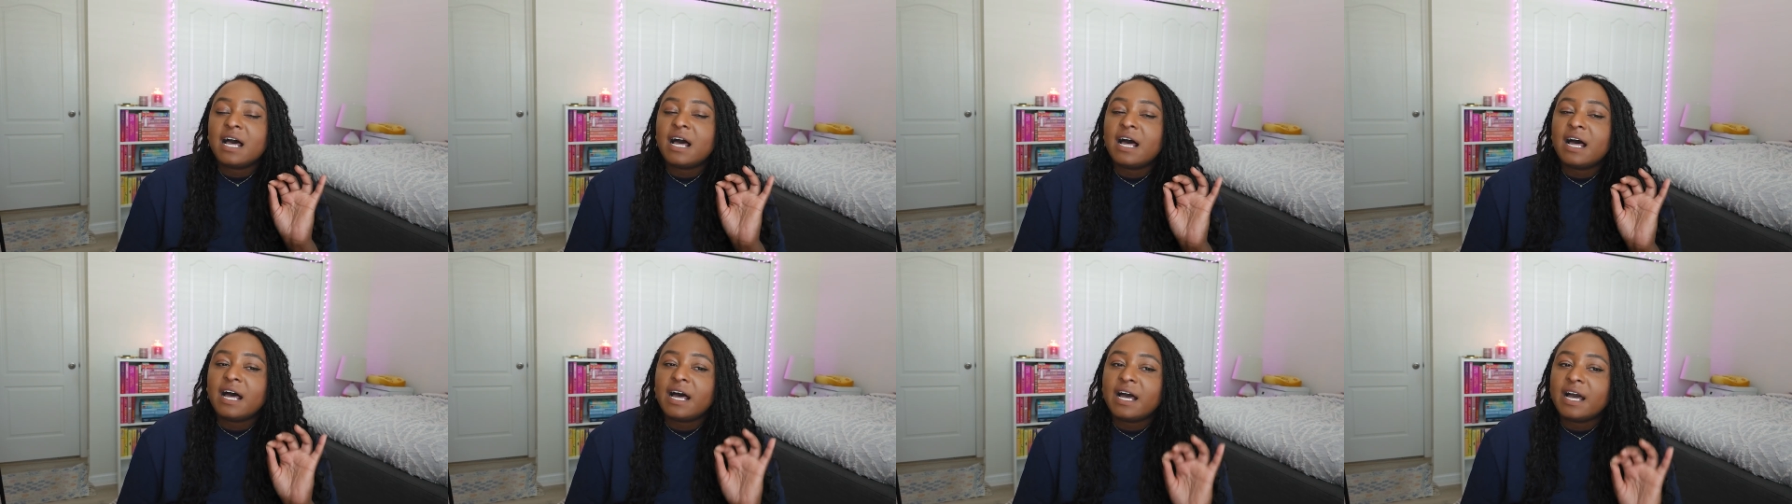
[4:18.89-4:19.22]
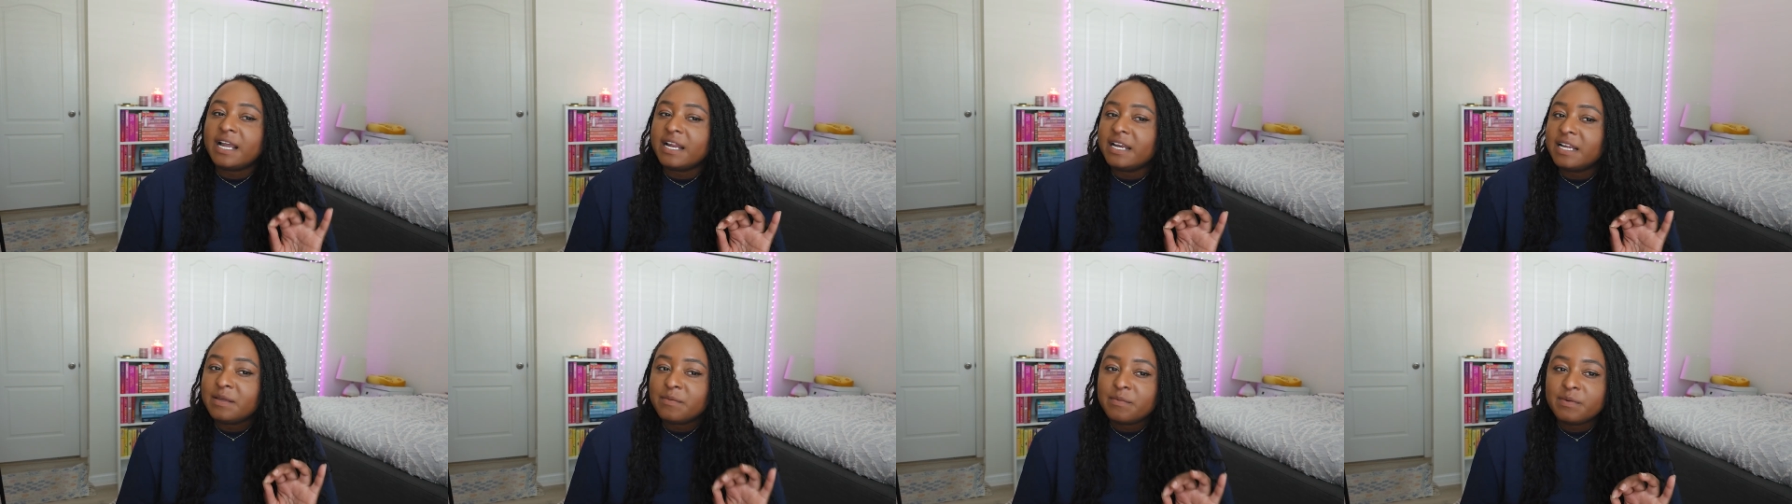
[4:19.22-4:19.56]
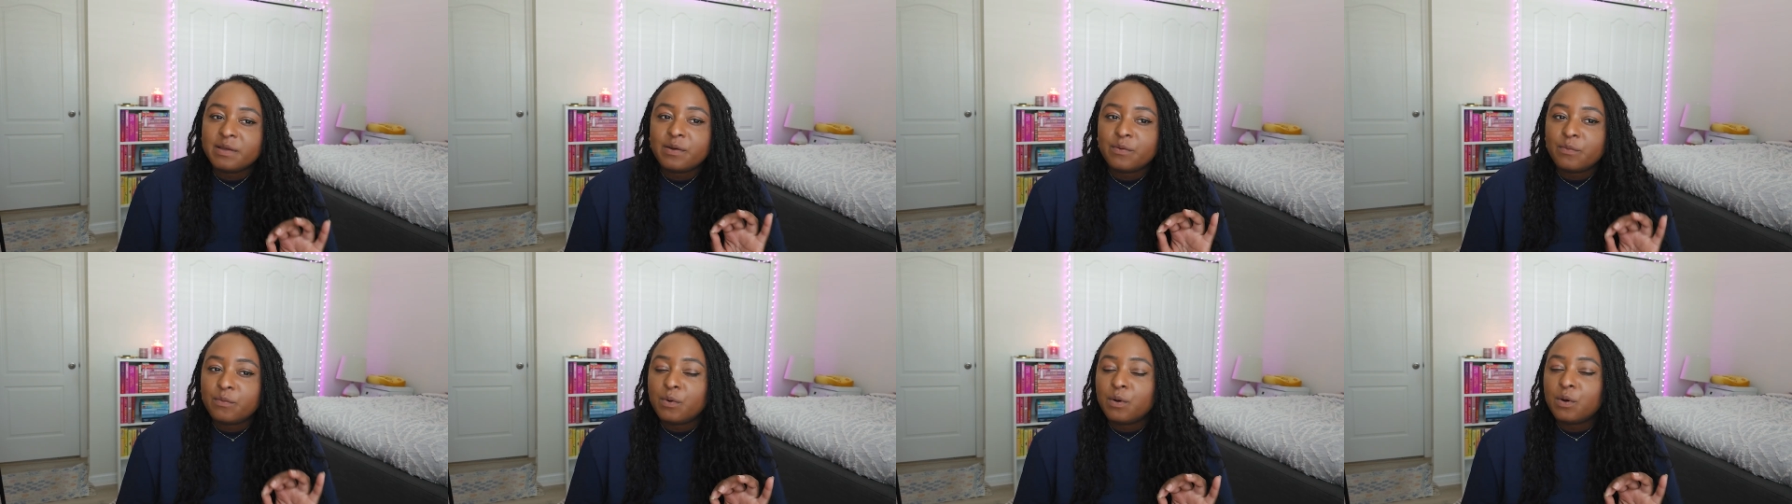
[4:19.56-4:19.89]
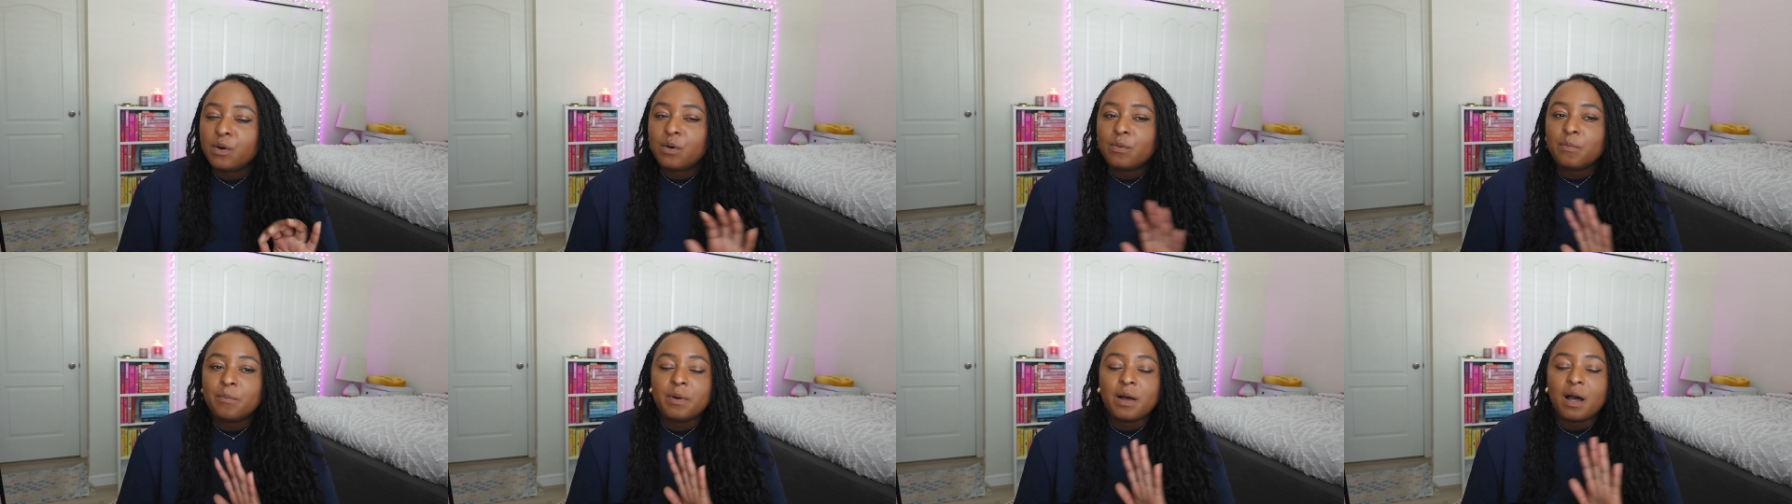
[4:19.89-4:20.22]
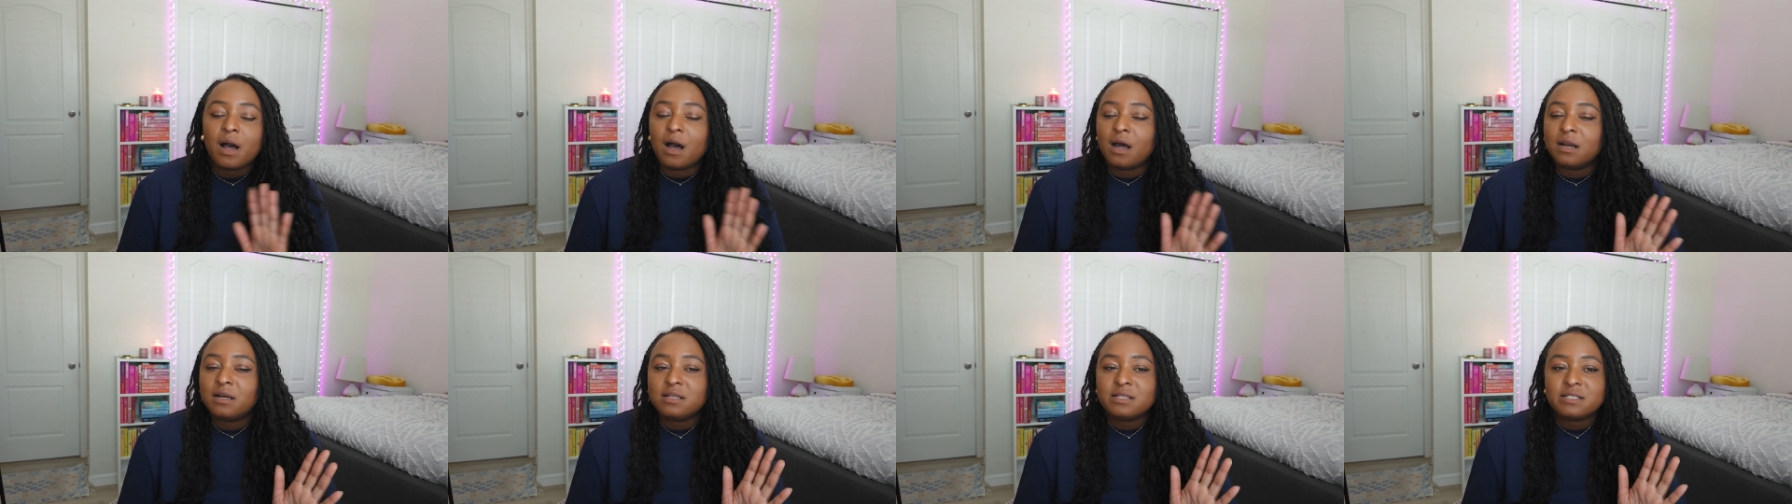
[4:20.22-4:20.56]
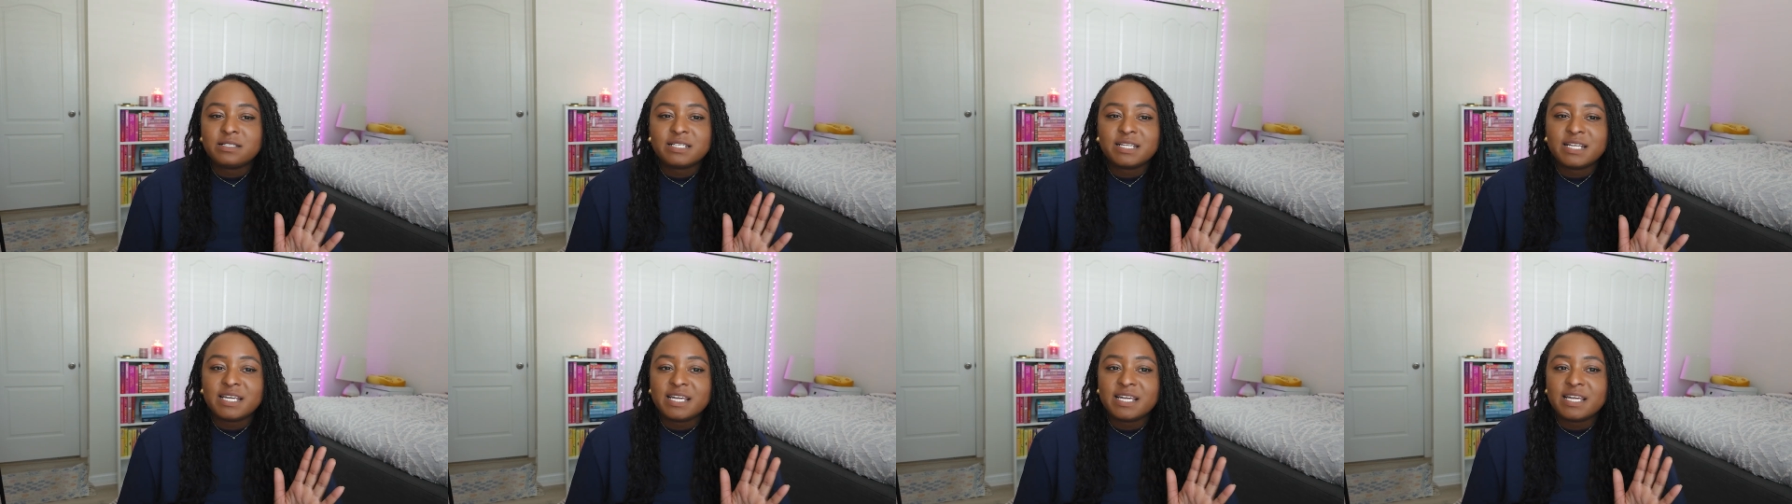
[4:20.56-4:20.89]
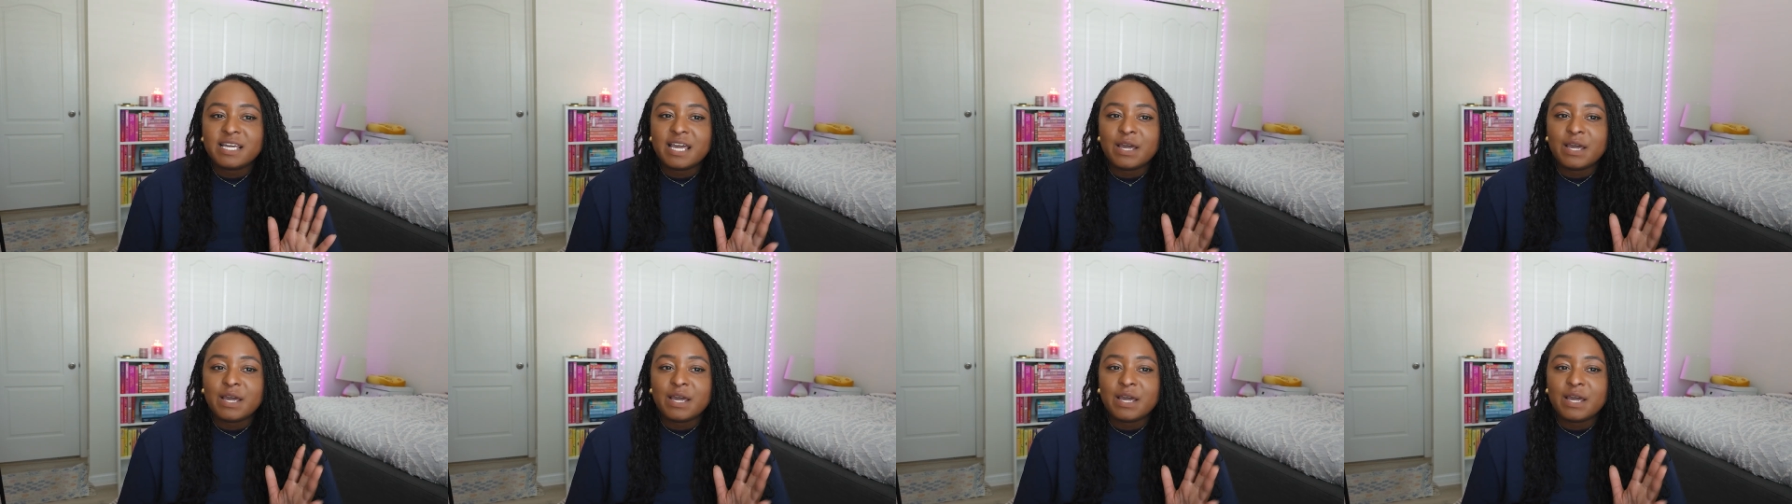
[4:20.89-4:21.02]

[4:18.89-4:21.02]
tiny bit warm, but honestly,